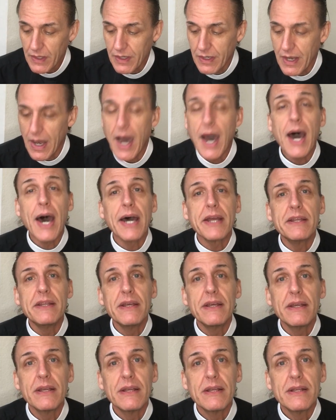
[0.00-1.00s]
God
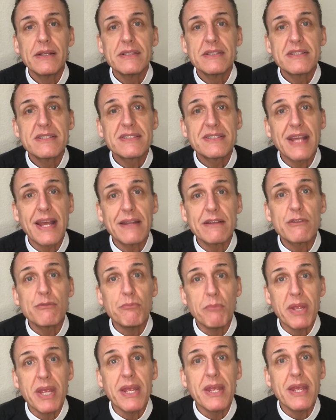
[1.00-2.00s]
sent
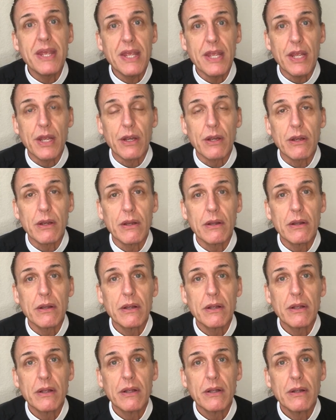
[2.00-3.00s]
me here
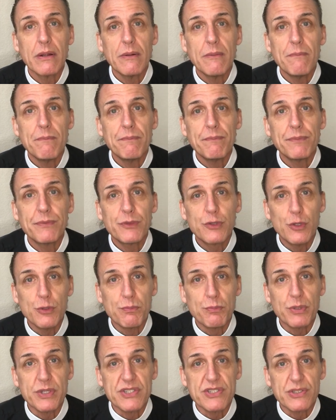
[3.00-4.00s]
to
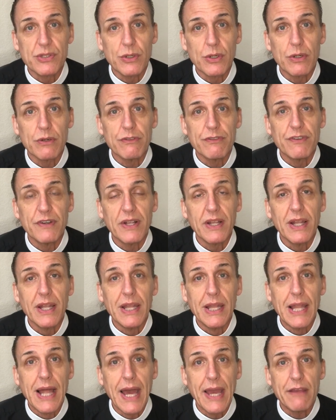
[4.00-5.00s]
preserve
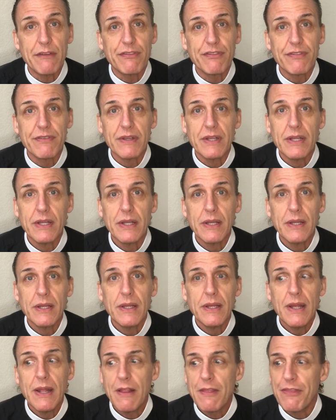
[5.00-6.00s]
life.
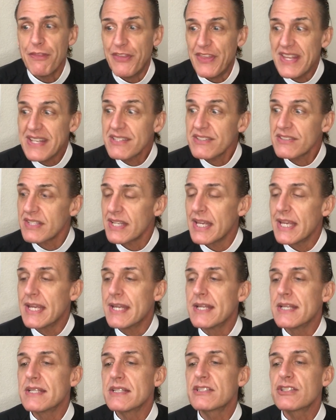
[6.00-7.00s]
This
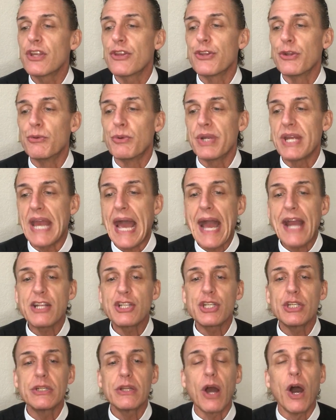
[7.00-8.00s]
is the
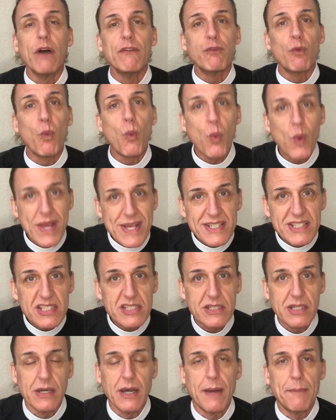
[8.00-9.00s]
reaction of
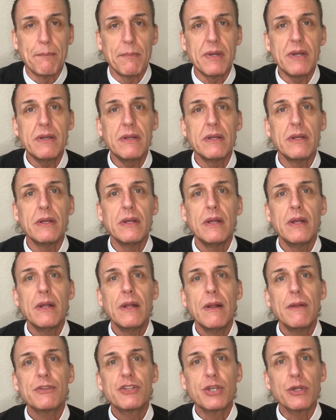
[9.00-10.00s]
wisdom
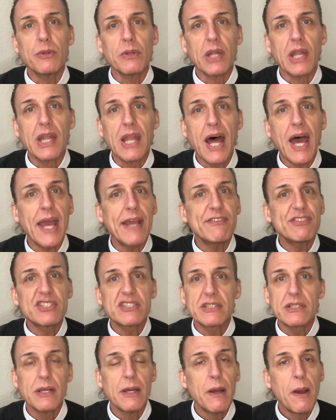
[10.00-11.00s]
to
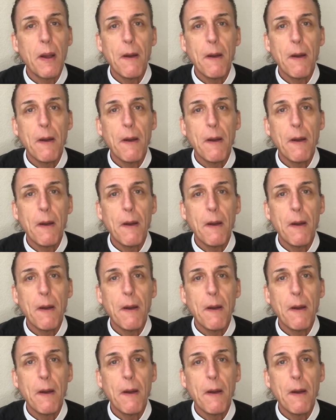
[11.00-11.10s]
life's